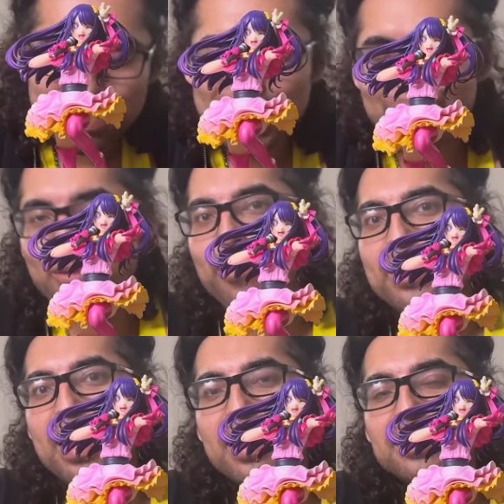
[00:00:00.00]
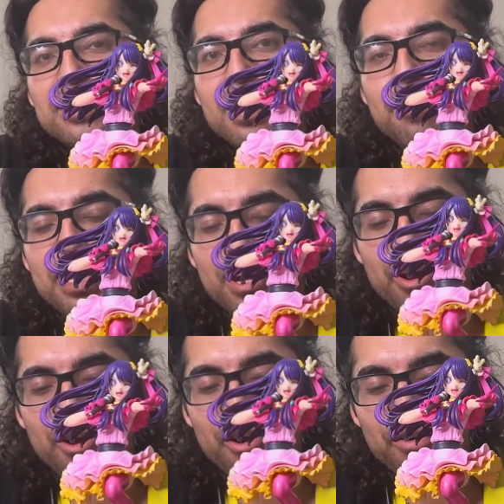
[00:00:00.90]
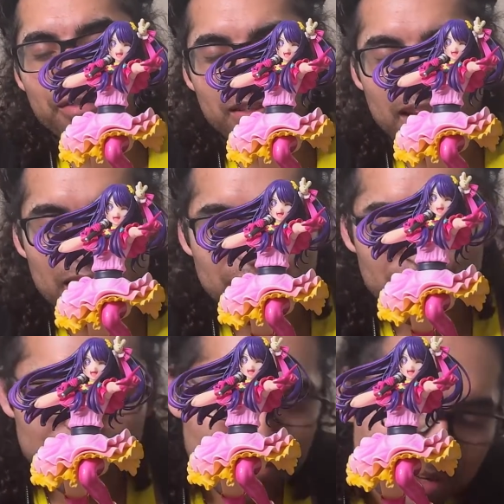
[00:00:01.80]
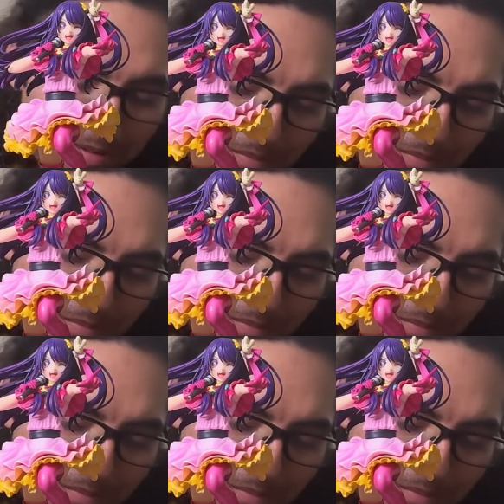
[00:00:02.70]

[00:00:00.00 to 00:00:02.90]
careful when assembling her leg to the